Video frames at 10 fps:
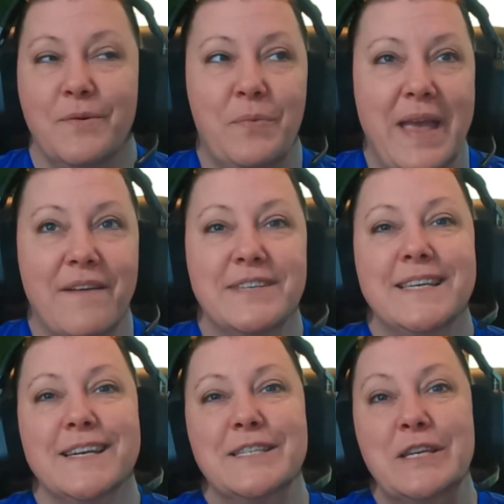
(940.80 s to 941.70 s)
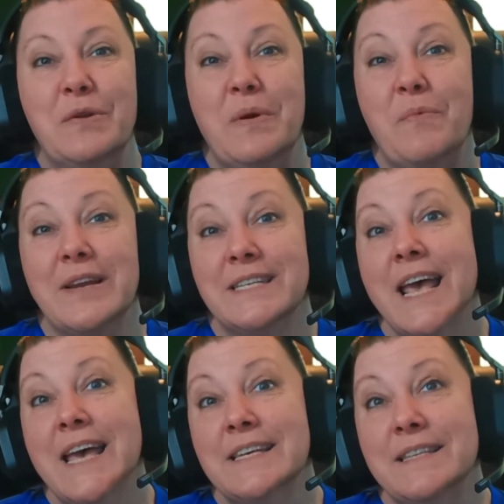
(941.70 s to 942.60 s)
we have a tendency to
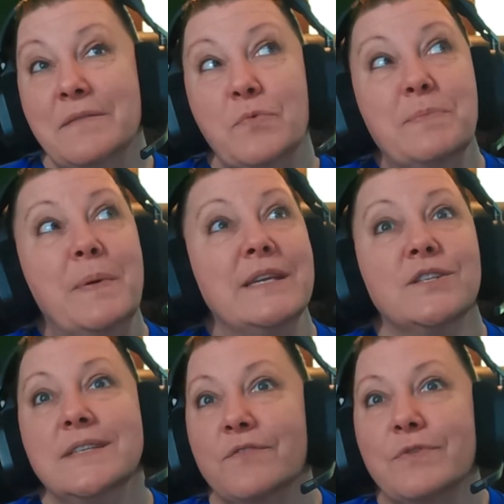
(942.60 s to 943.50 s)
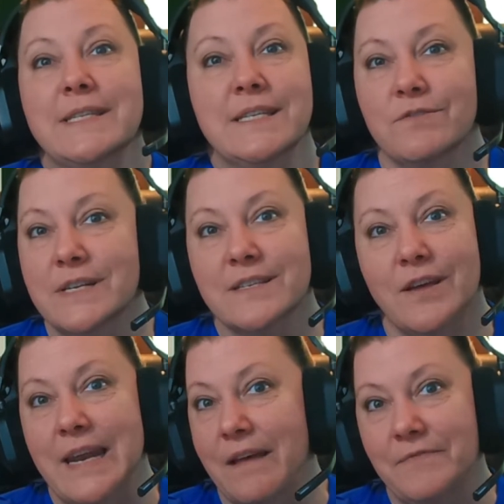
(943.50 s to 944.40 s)
we binge different series
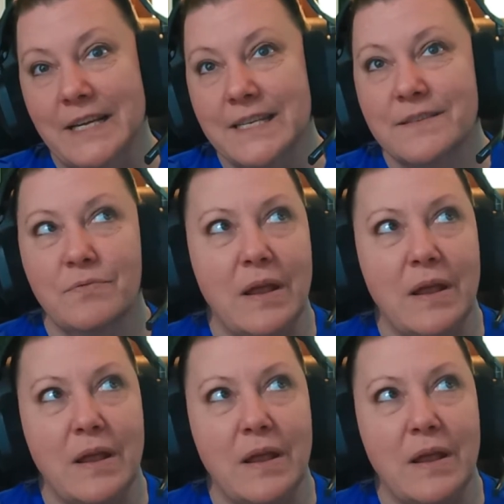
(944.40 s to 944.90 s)
on Netflix.